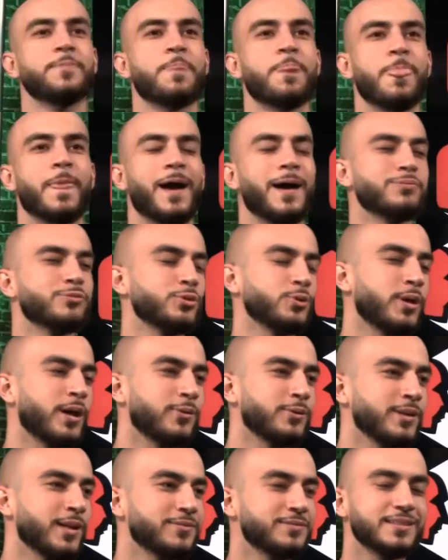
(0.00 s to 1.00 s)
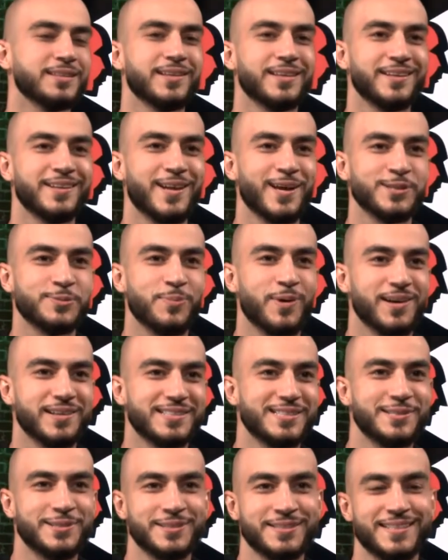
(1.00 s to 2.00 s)
Absolutely, I would love to get an Xbox
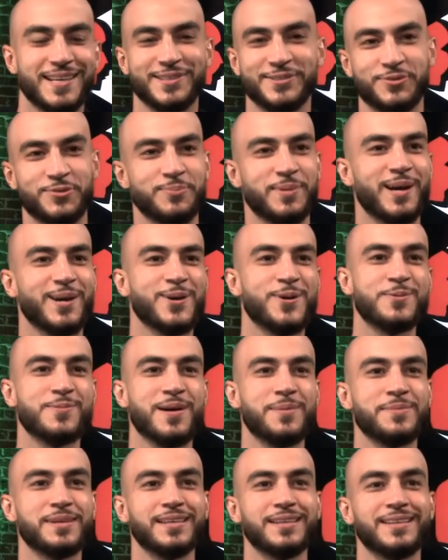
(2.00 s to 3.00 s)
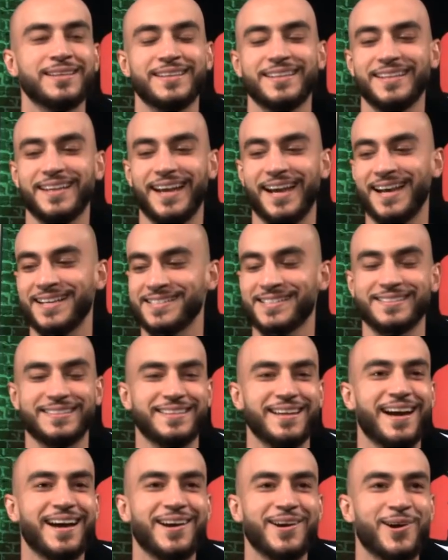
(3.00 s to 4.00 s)
Series X for my home. I mean, as a
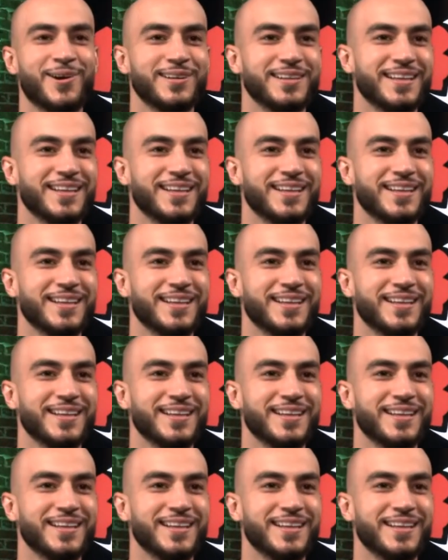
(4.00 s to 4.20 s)
diehard